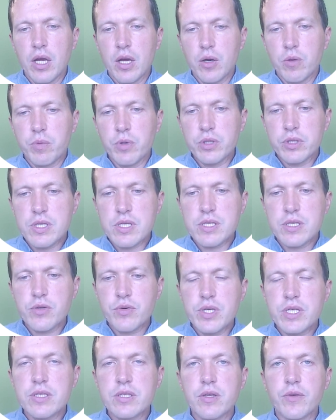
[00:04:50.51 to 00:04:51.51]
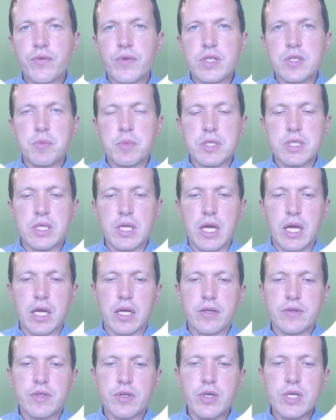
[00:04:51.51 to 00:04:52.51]
What is the reason of this
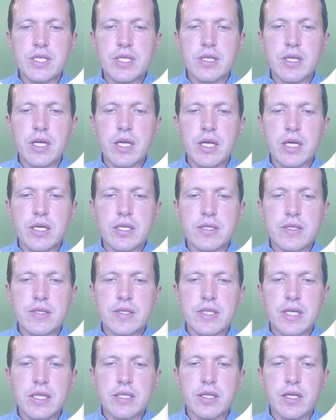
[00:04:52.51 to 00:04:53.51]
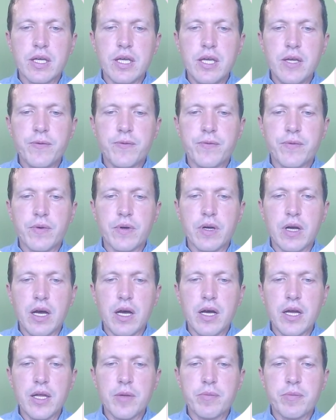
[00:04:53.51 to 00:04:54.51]
mistake? The reason is that if
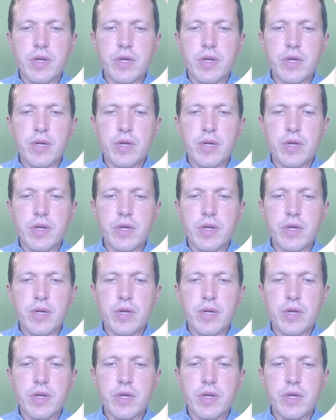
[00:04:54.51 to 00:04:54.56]
I